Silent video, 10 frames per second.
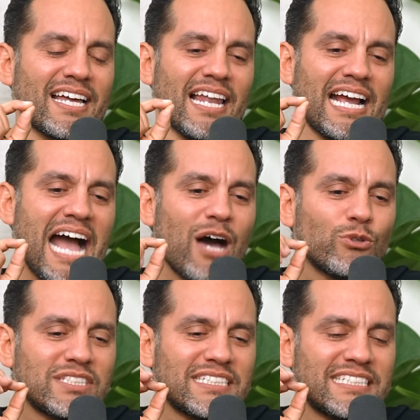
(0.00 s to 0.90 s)
like,
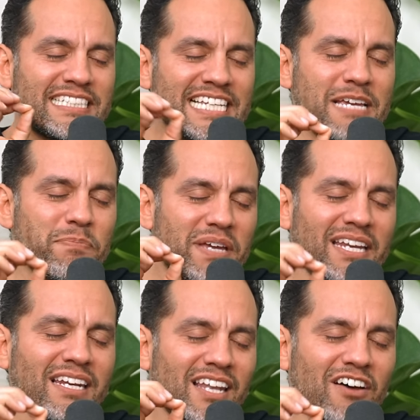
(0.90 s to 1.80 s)
how deep
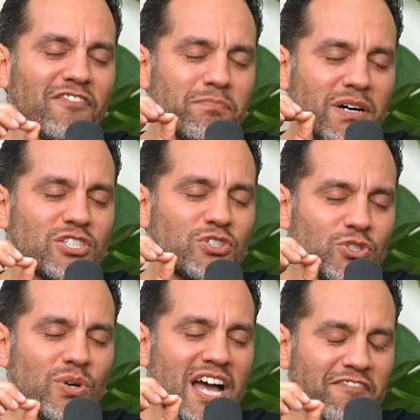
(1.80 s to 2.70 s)
in love must
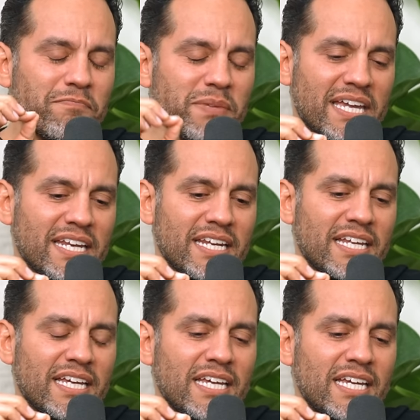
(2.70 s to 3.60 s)
you have been
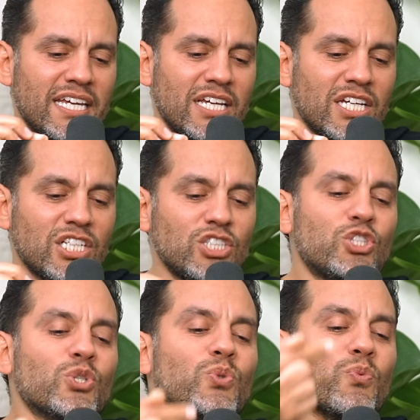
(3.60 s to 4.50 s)

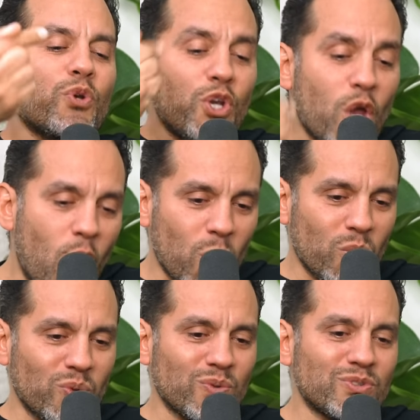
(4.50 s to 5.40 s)
to
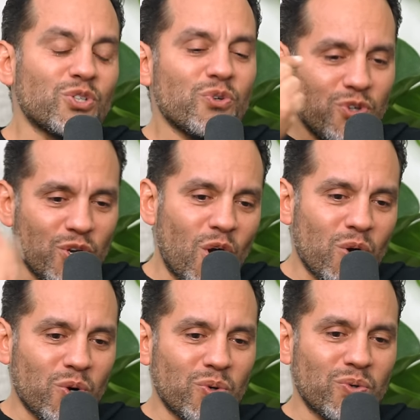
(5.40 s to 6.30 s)
know, to
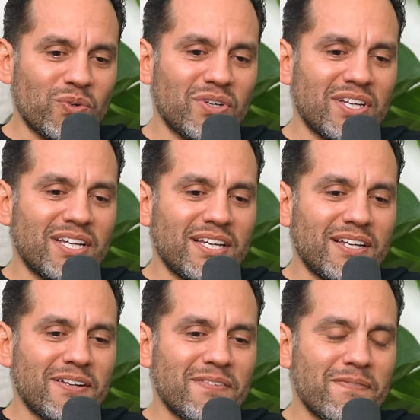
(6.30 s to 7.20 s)
know
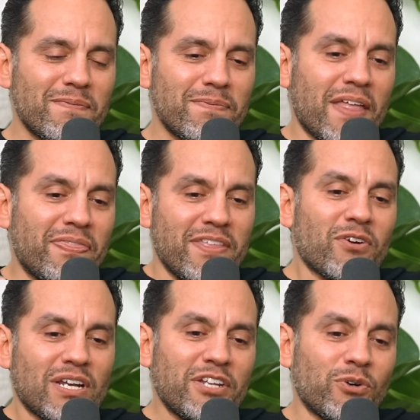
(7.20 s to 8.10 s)
that
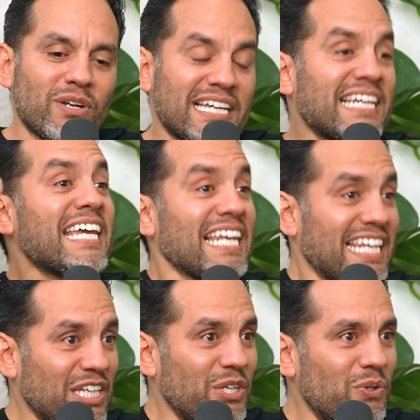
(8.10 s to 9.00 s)
they're literally
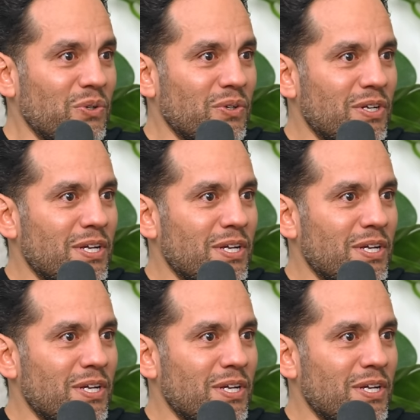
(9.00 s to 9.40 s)
killing you